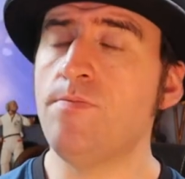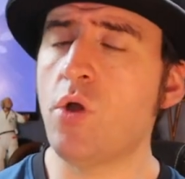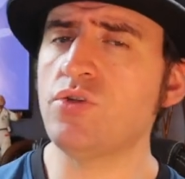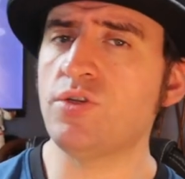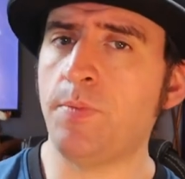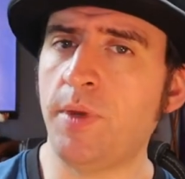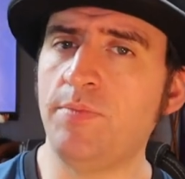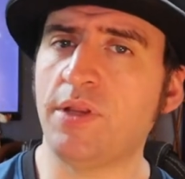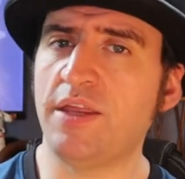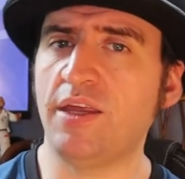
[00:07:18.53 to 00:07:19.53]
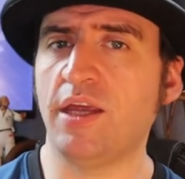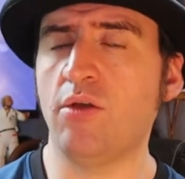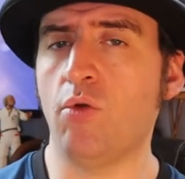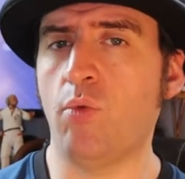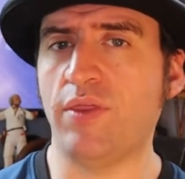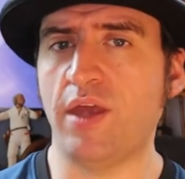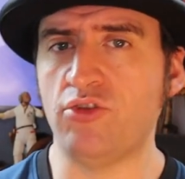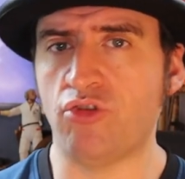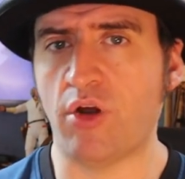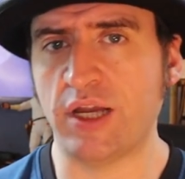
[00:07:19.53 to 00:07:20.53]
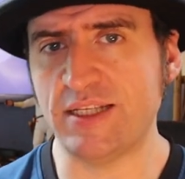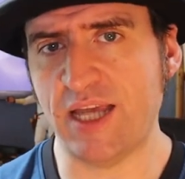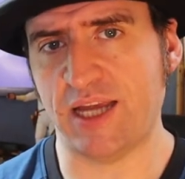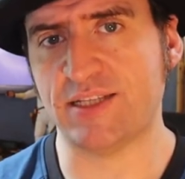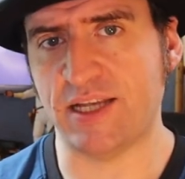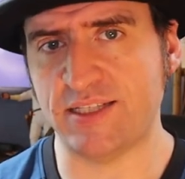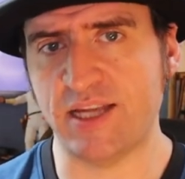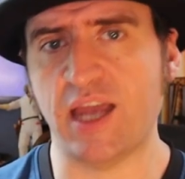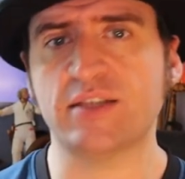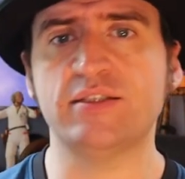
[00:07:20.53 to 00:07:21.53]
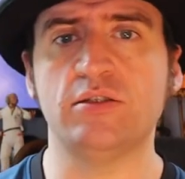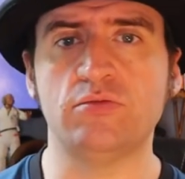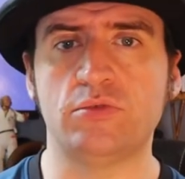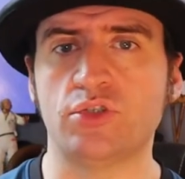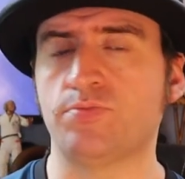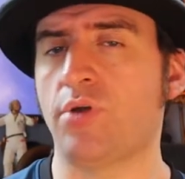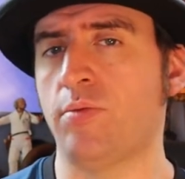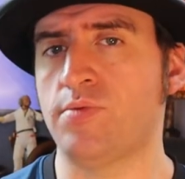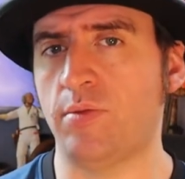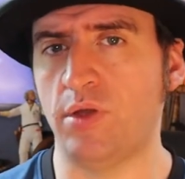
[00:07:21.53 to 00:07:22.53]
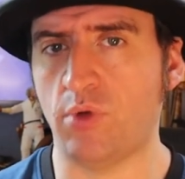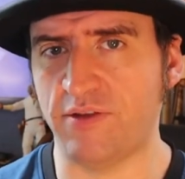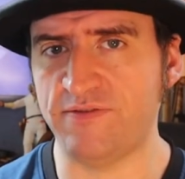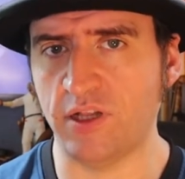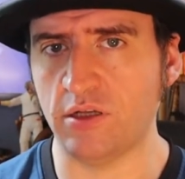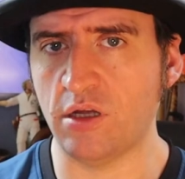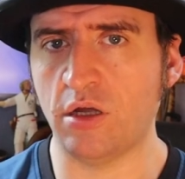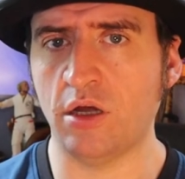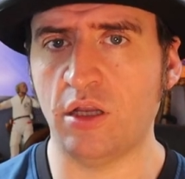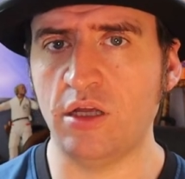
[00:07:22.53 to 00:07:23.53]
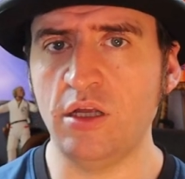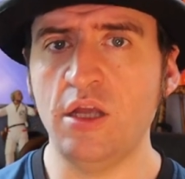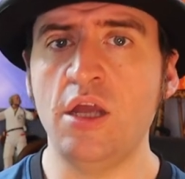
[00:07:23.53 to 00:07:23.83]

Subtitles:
Most people, I think, when they're drawing text as text, just probably want a fill color.